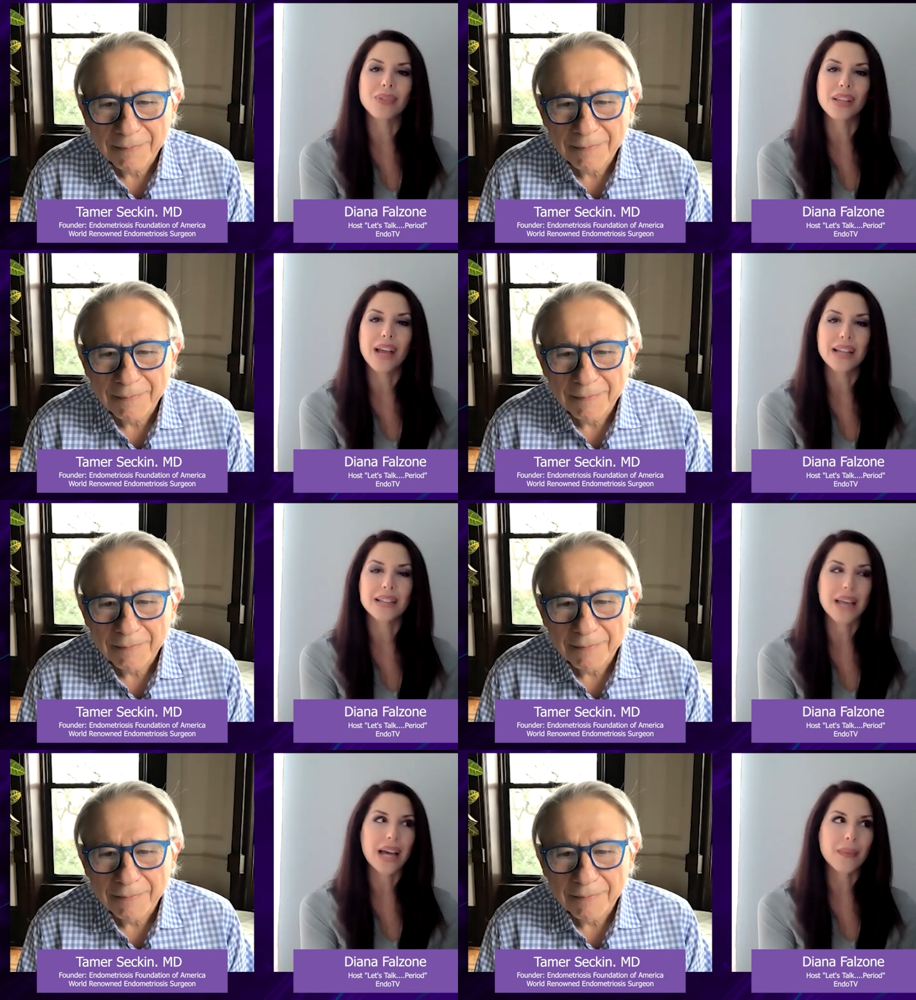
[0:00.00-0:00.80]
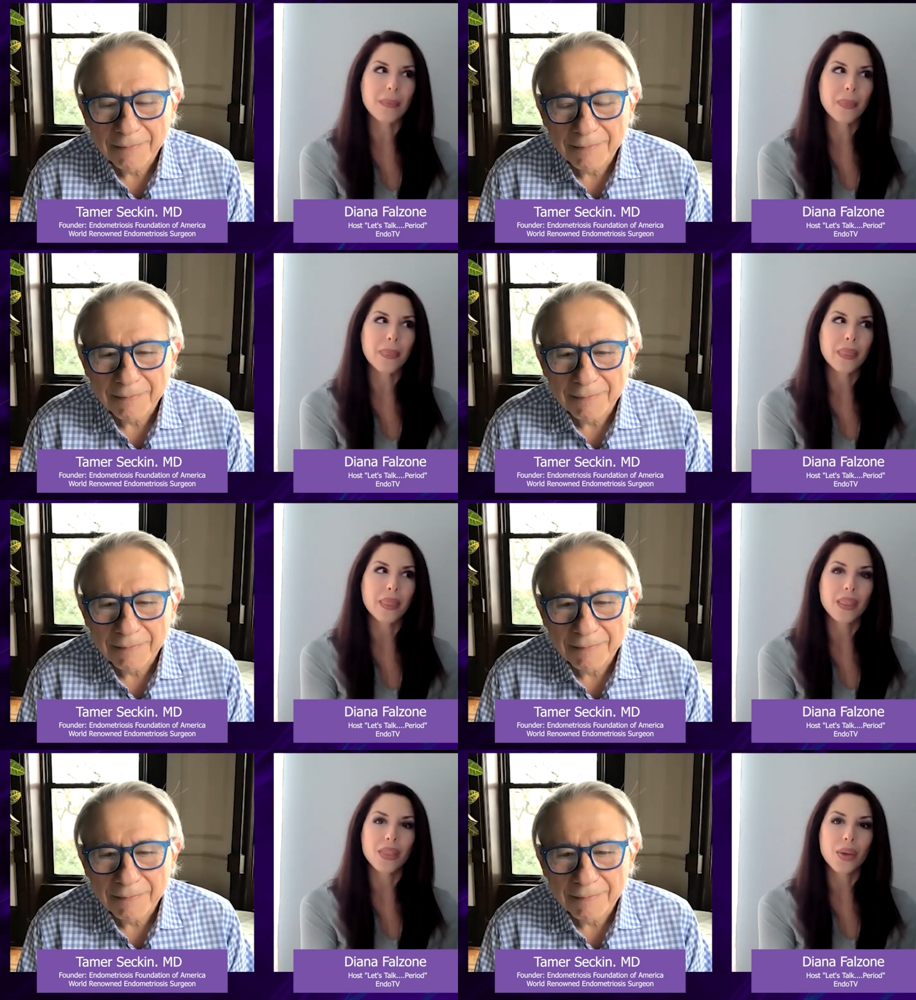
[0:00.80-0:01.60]
Speaker 1: realized that
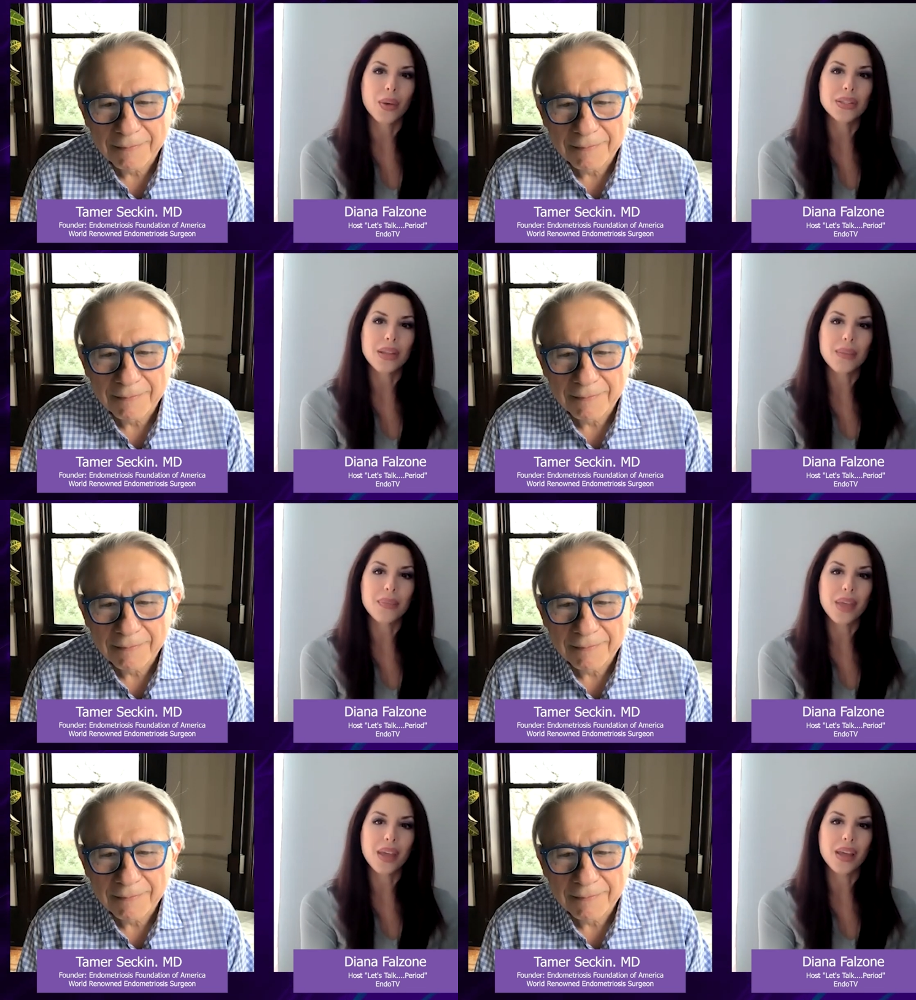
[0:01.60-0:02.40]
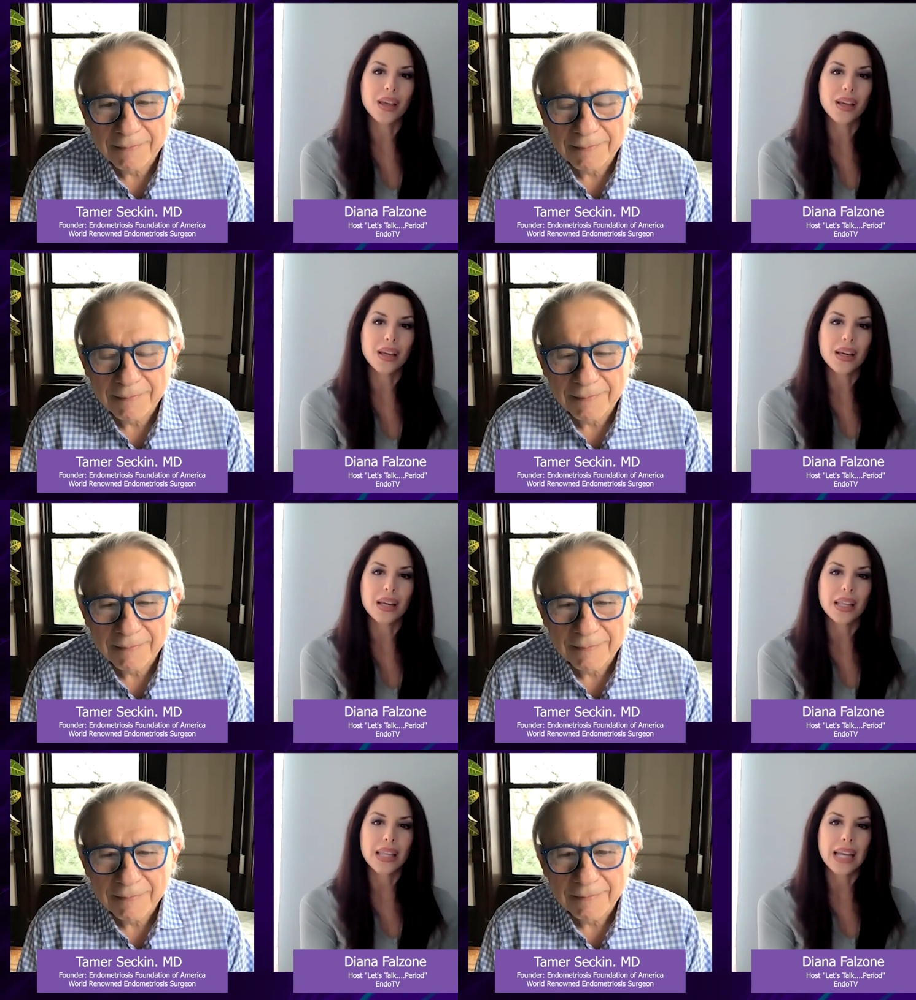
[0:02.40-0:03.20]
there was something
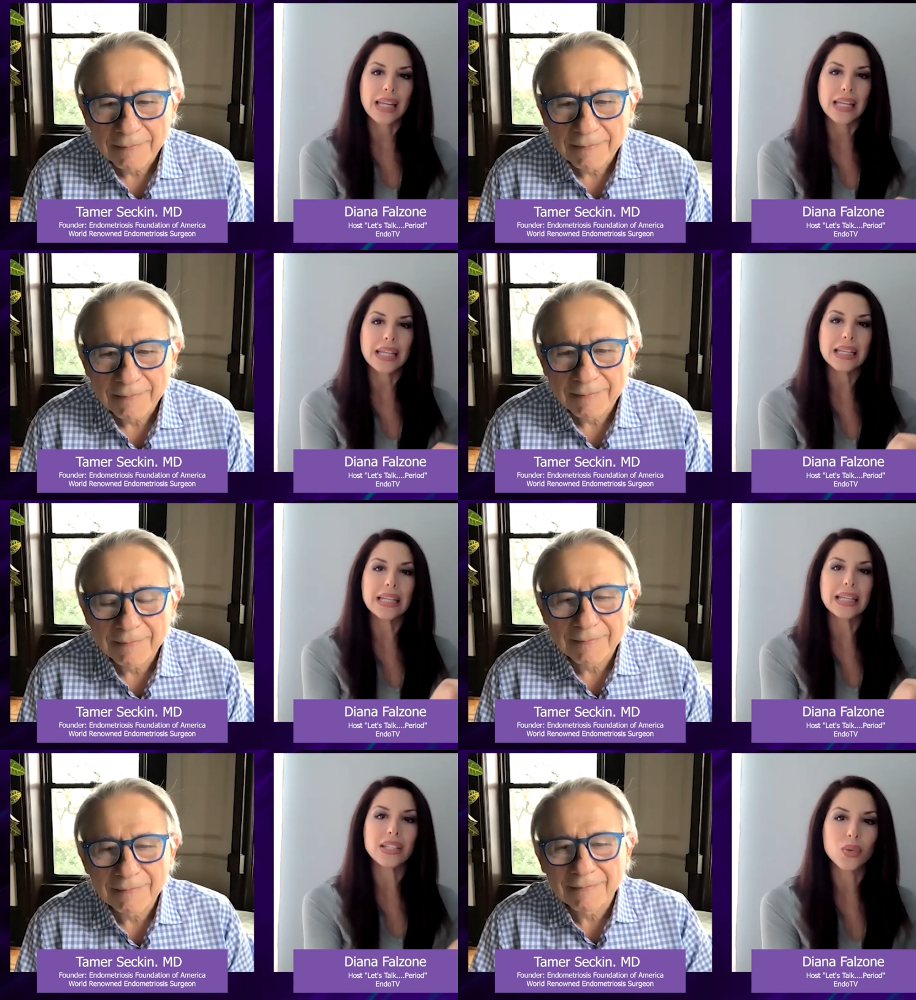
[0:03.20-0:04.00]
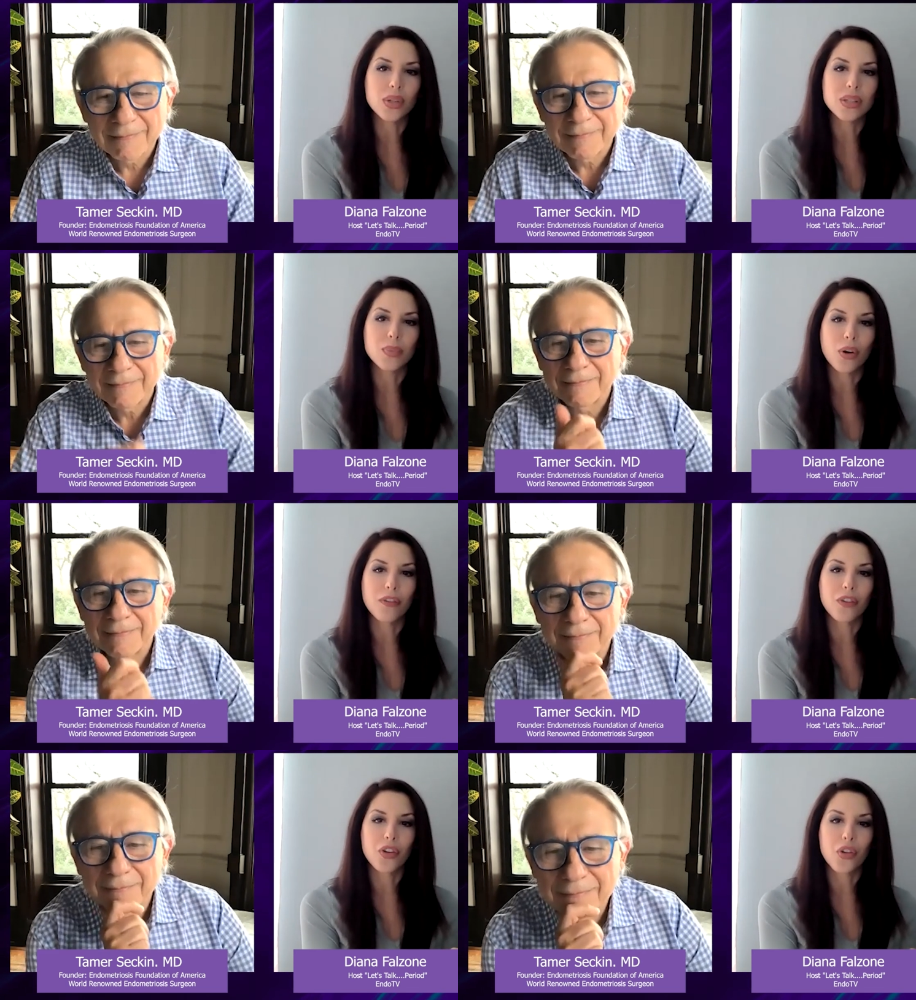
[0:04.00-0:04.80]
that he needed to explore
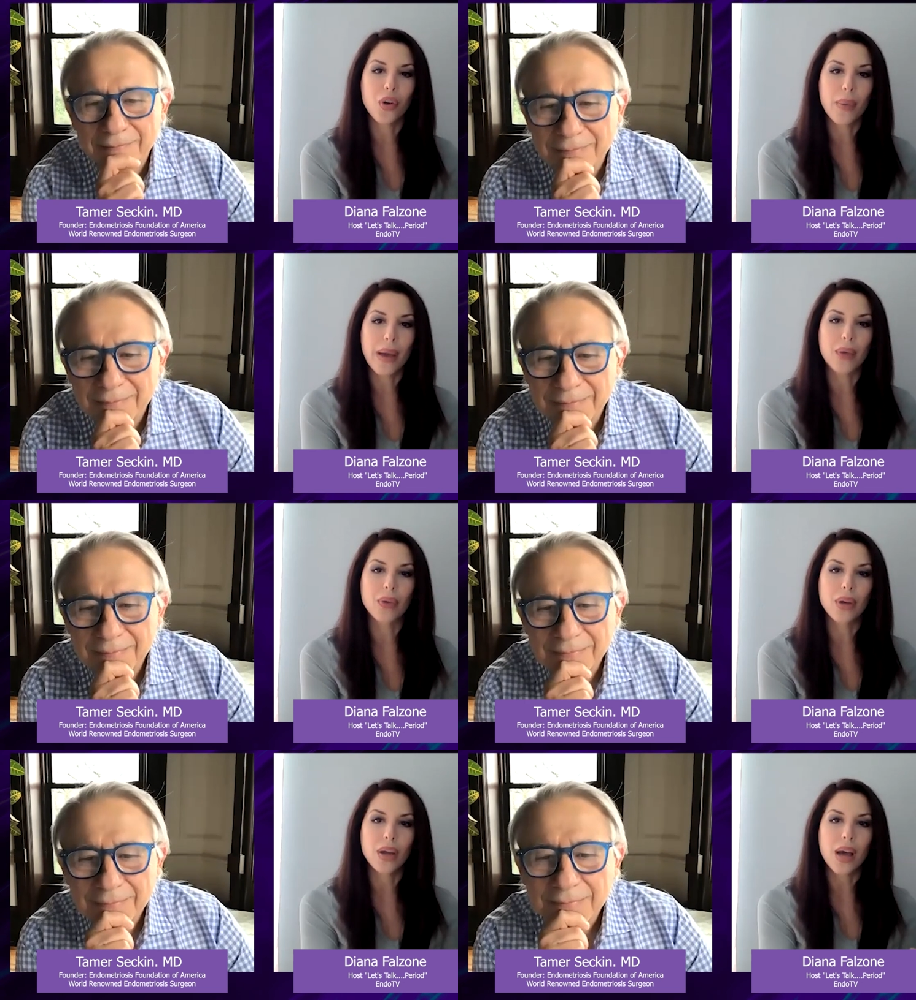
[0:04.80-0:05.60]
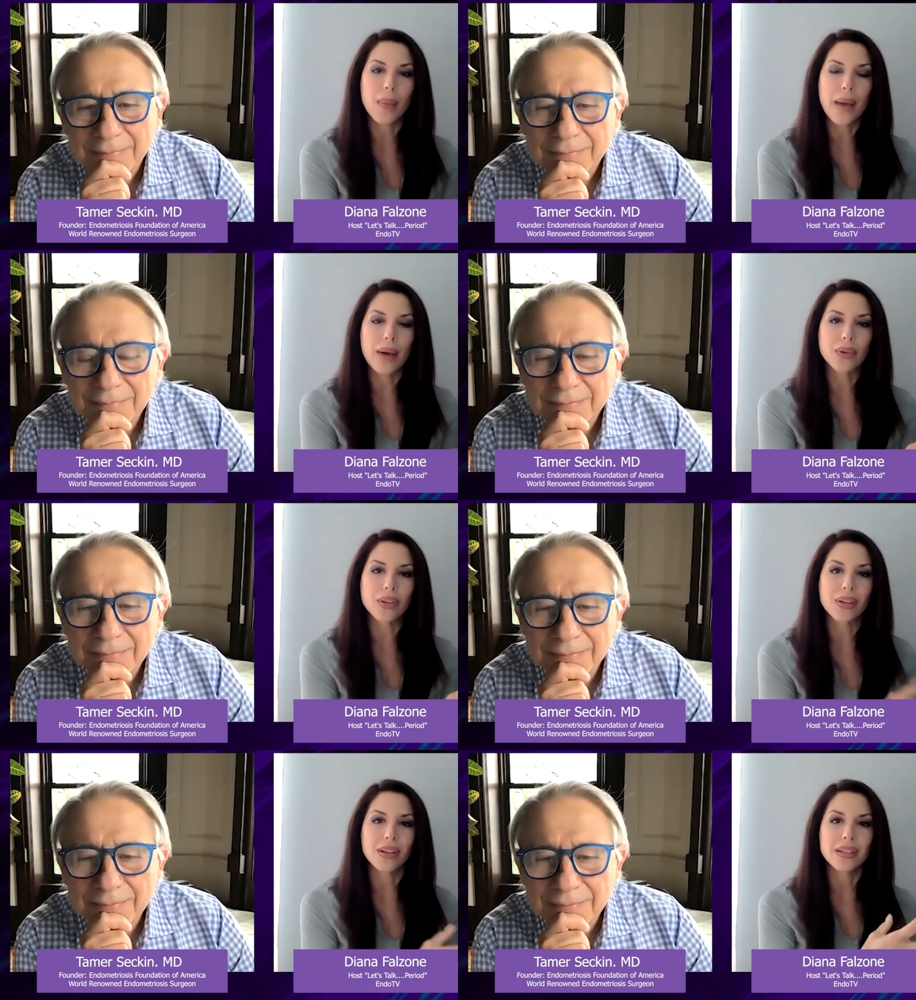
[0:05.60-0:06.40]
further about, about
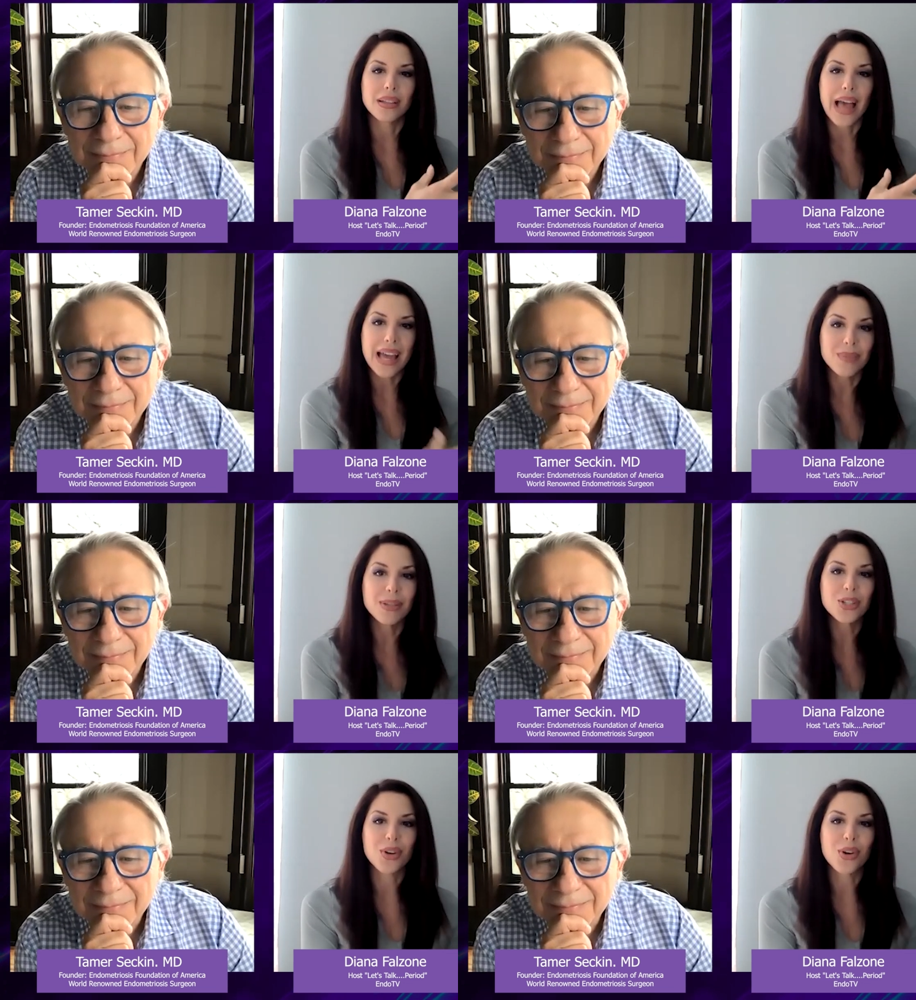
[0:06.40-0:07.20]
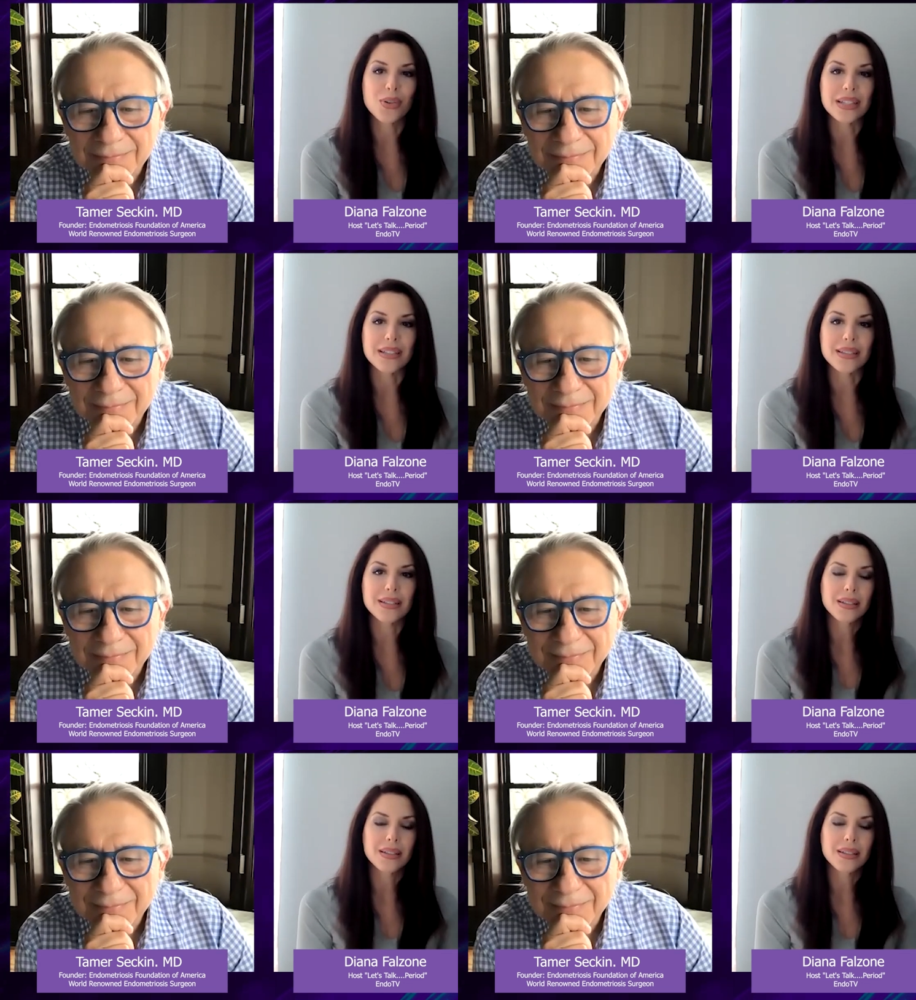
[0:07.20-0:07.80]
endometriosis?